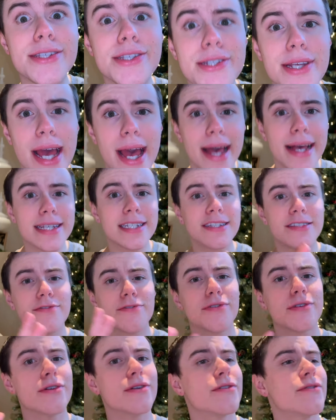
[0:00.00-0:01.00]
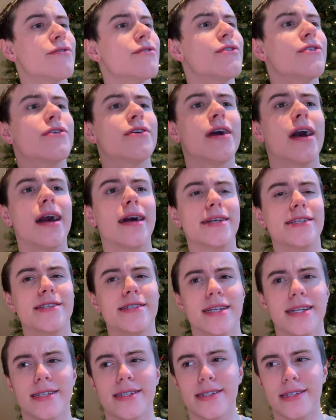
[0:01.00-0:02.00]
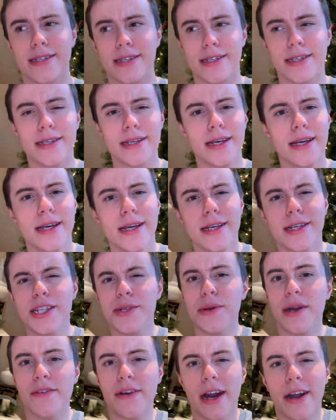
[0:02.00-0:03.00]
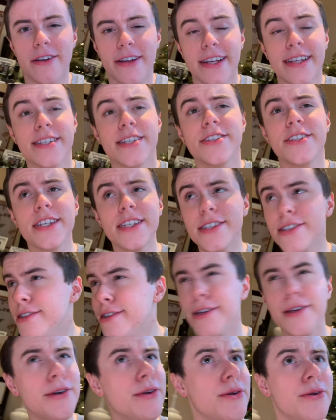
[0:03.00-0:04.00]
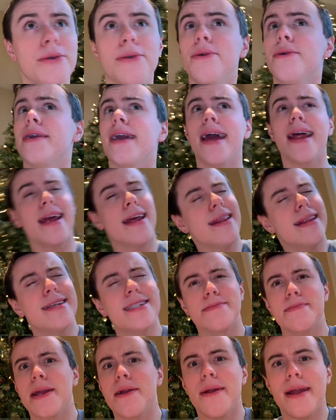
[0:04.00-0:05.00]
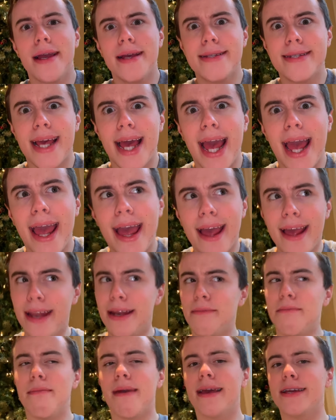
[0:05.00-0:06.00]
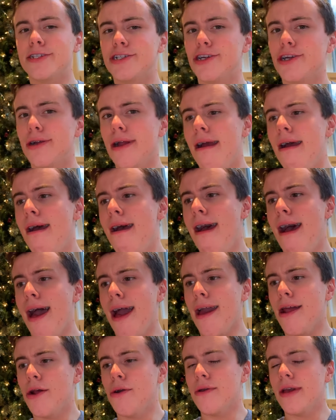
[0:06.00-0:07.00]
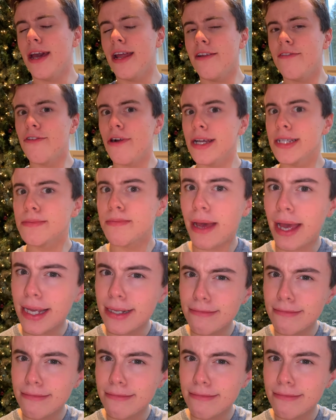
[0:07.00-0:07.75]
test for 6 to 12 hours just to get in the spirit and make sure I don't get frostbite.